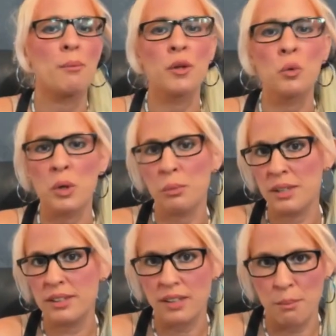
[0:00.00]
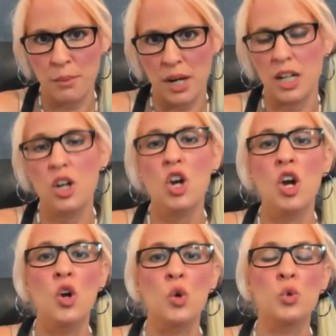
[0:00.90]
there will be somebody
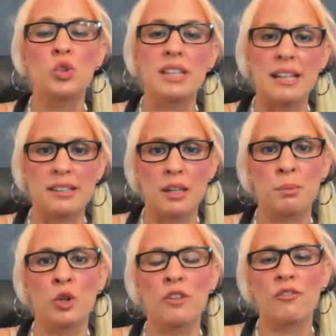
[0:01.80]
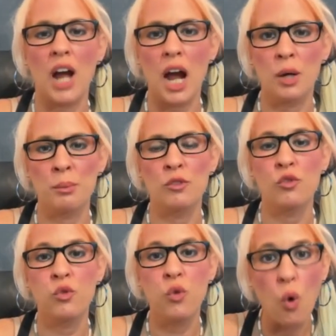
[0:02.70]
who sets up your environment
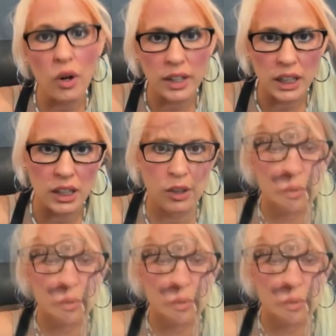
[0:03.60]
for you.